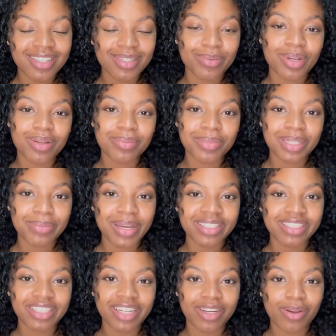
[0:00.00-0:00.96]
Welcome to
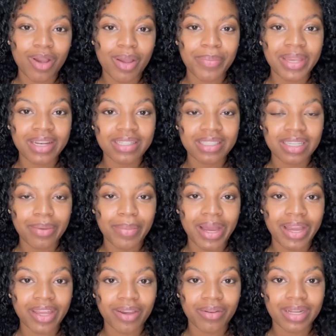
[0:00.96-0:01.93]
my channel. I'm Innocent
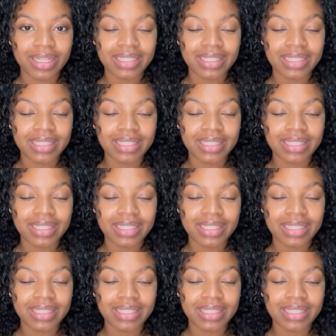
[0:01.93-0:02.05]
Mayone,